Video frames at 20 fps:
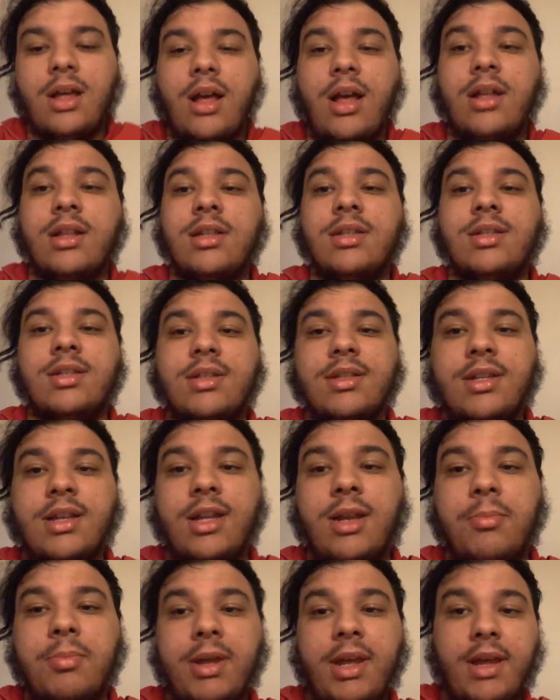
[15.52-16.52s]
This is going to
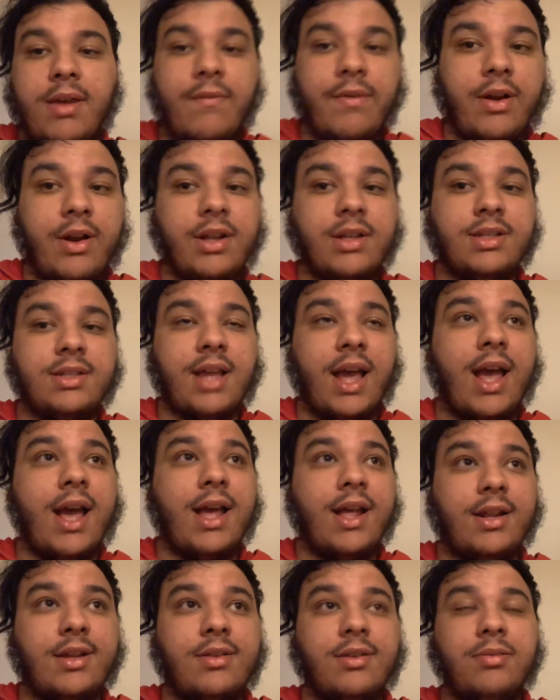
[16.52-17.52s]
be a very
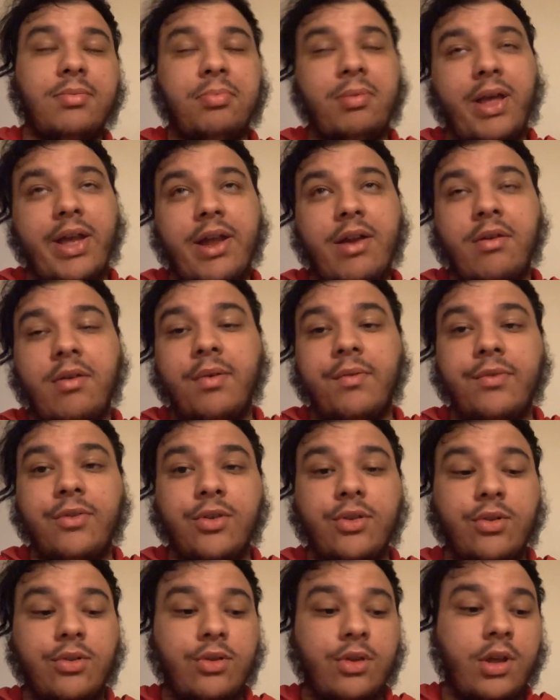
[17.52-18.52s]
sad player
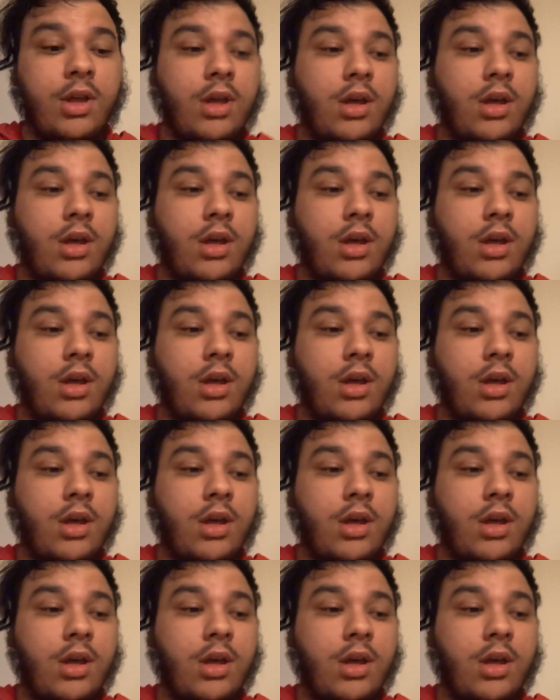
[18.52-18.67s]
review.